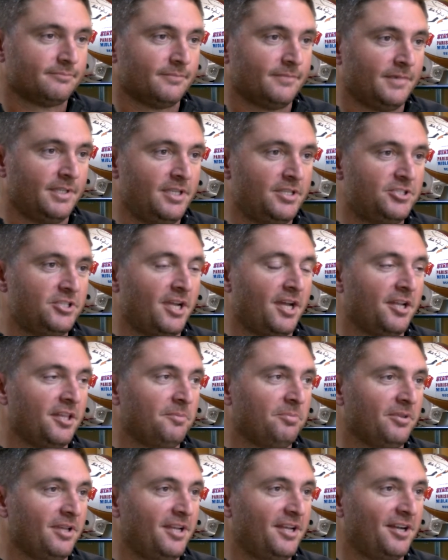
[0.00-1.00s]
get you out
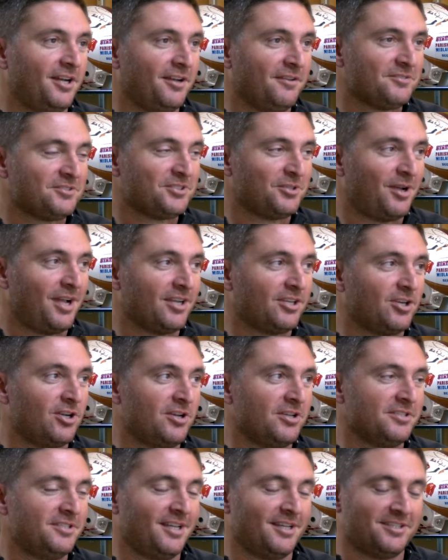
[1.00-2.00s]
of the playoffs. So I
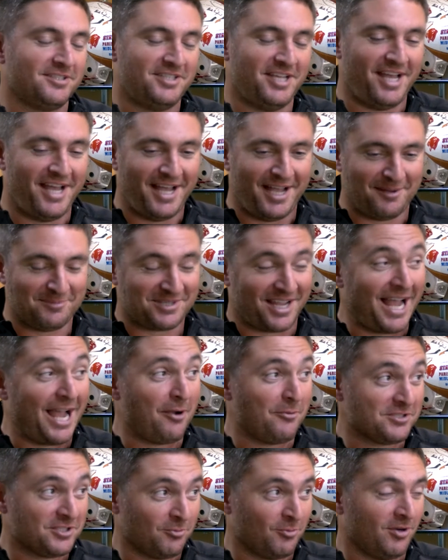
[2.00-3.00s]
called down to Taps. I
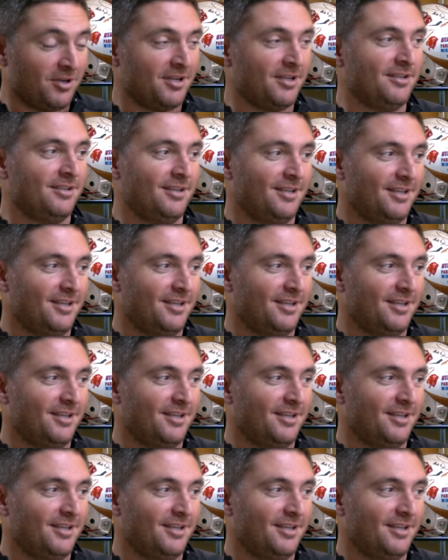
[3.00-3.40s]
was the one,